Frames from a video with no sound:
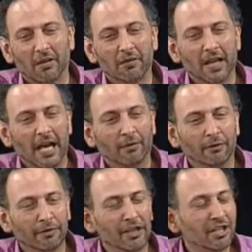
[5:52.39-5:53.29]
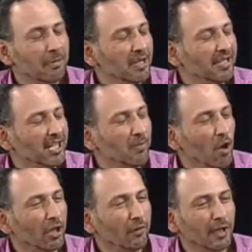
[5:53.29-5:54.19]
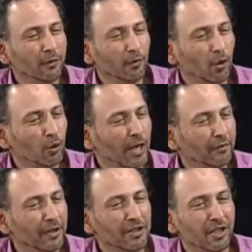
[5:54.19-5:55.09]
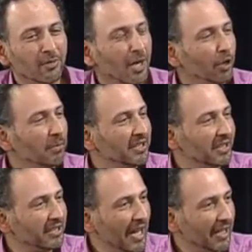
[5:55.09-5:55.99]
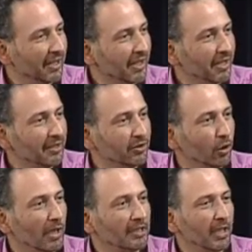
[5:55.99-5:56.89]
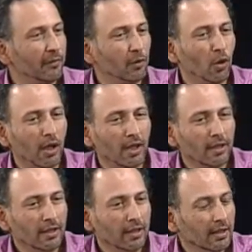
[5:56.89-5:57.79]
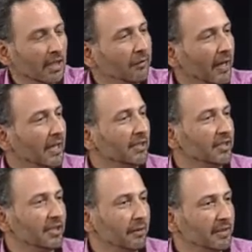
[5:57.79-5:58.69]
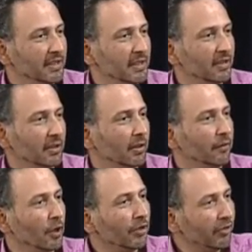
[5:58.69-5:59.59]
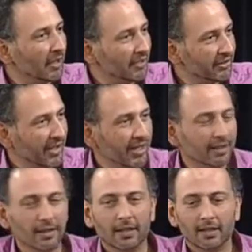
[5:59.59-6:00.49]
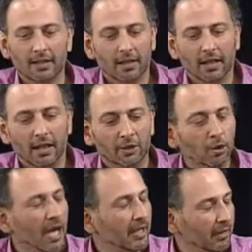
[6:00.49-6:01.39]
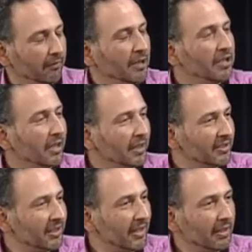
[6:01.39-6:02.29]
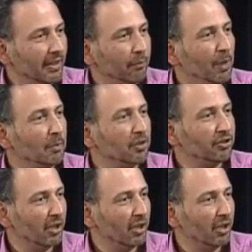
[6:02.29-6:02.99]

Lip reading: We have a featured business model where if you want to get featured by your business category, so let's say if you are in financial services, if you're in real estate, you get a featured listing. If people